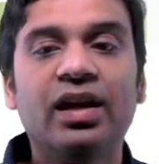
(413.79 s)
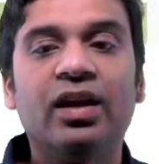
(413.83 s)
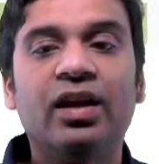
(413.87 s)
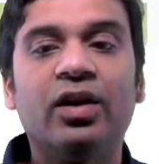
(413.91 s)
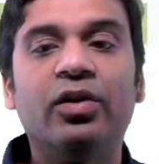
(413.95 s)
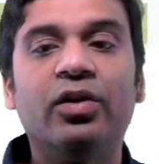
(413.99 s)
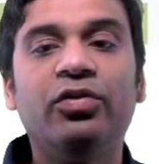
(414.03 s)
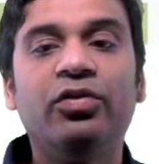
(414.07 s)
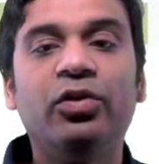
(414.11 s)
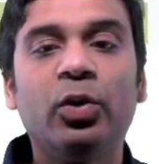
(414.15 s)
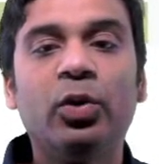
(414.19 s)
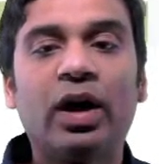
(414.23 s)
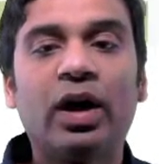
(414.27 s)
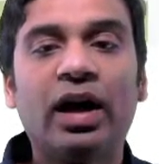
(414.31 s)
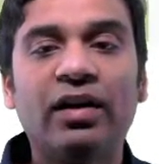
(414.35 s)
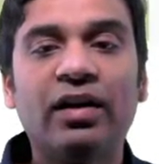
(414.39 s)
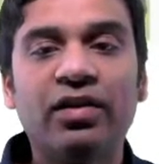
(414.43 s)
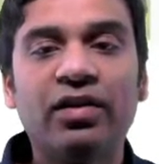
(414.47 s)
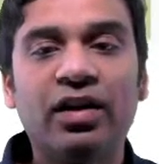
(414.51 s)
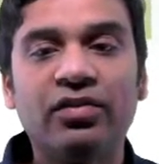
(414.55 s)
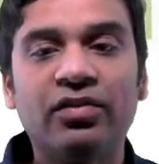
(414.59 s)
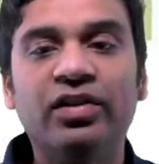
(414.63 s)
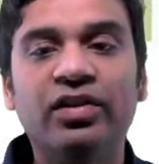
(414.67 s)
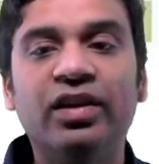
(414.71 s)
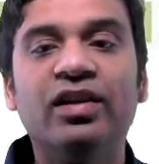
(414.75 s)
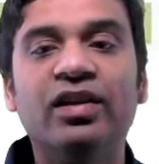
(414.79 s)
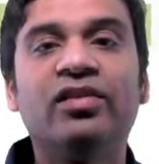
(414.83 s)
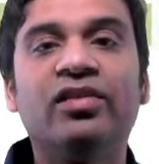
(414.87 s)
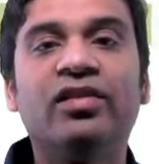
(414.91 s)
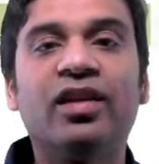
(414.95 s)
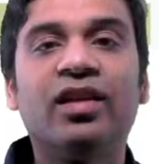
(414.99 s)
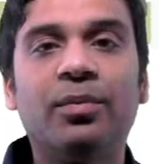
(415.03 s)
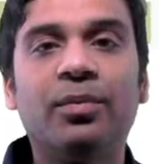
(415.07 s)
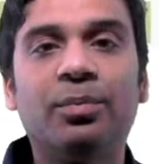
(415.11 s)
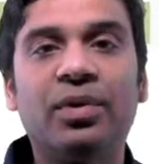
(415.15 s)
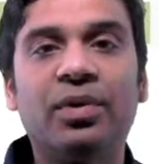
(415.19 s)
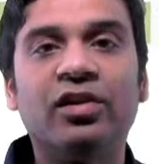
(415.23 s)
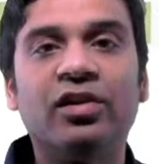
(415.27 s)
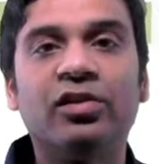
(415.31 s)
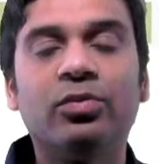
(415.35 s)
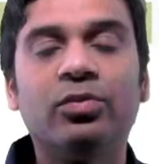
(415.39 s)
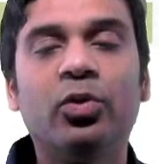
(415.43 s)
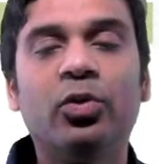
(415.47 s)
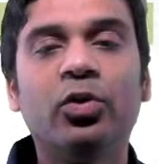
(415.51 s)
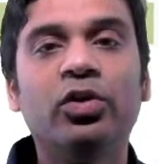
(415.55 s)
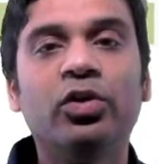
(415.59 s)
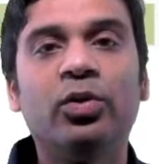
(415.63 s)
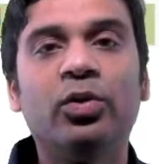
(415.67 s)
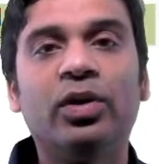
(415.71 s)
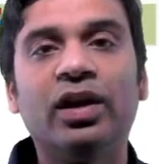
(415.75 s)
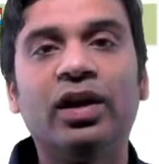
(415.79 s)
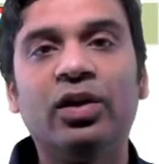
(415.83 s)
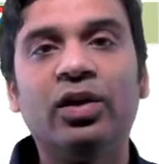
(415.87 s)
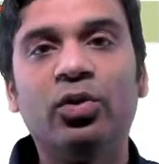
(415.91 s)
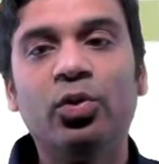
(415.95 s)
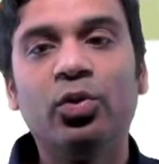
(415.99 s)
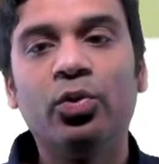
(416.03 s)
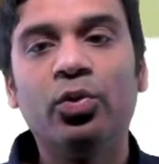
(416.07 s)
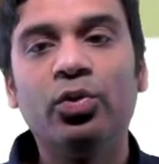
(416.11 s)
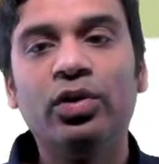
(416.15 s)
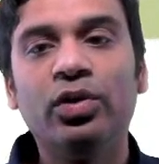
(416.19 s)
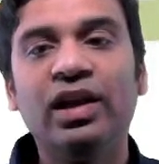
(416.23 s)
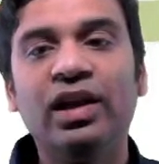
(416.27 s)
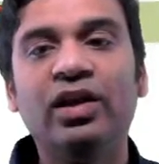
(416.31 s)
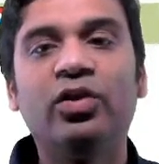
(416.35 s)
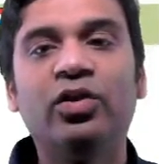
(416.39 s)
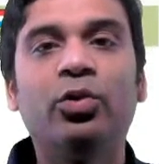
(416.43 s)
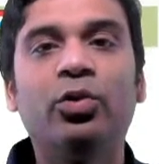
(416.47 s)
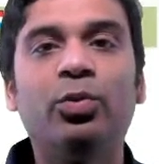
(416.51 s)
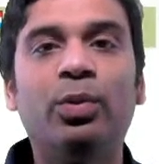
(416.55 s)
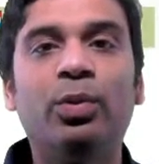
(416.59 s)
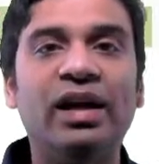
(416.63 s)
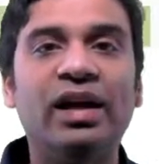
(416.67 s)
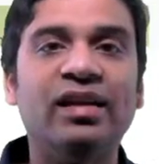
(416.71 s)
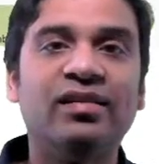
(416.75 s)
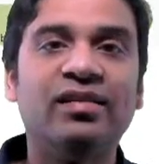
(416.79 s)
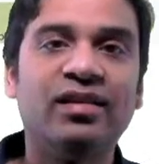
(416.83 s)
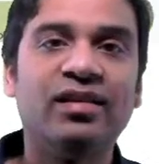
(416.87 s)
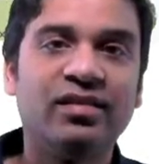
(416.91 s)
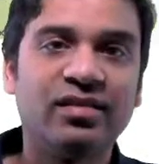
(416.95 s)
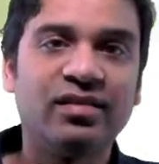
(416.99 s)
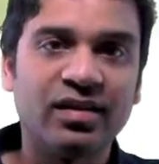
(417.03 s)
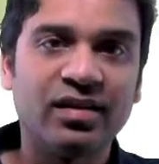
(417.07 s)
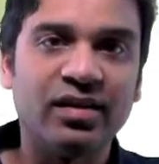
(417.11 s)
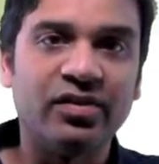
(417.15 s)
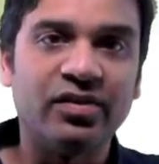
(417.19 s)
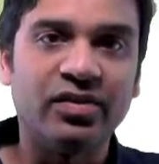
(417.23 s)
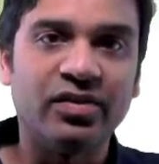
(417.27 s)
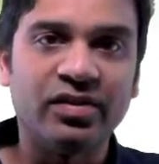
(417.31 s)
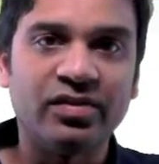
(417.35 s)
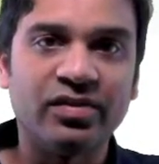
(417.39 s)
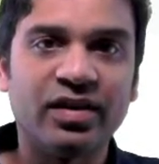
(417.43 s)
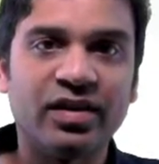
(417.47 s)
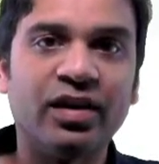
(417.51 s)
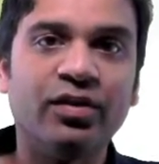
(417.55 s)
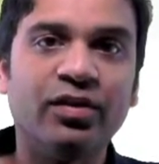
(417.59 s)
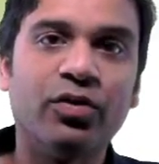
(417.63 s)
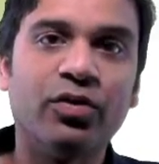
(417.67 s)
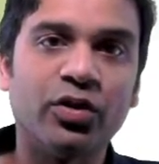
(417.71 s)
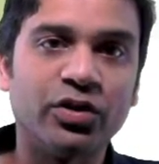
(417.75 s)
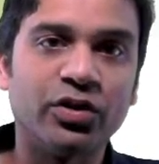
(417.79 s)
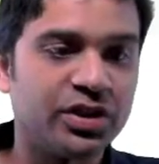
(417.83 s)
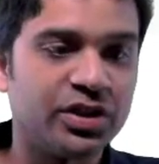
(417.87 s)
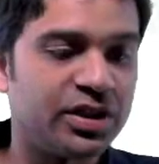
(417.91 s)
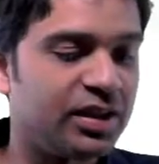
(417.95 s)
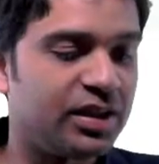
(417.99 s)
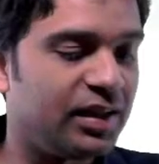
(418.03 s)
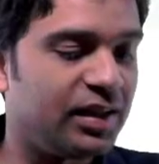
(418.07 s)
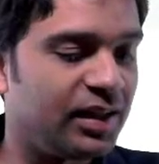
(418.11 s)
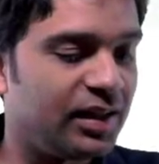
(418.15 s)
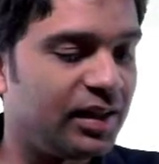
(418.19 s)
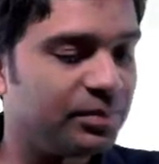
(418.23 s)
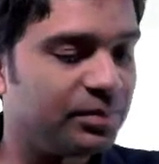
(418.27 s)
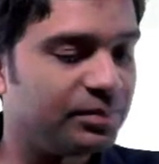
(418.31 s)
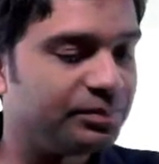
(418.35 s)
If you have Afghanistan passport, you can go only to 26 countries, unfortunately.